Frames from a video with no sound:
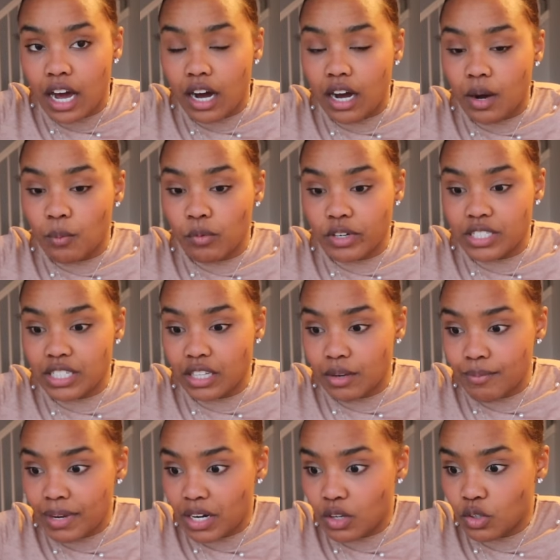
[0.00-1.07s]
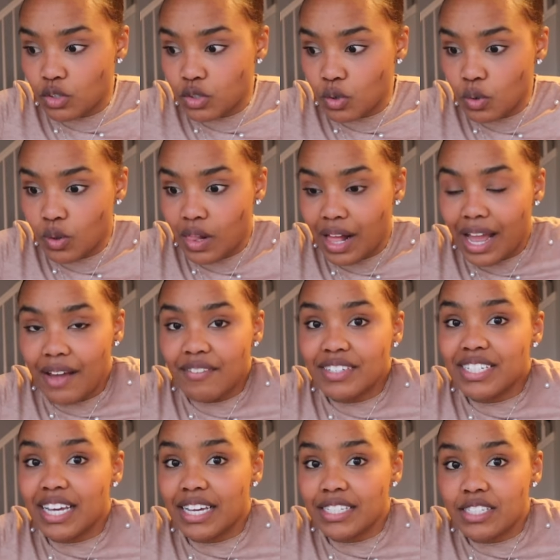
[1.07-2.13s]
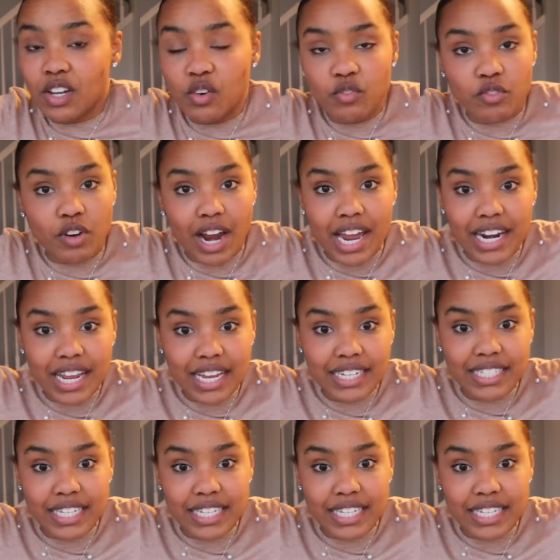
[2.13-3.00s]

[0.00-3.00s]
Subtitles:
We're still in medical school. I have a test on Friday.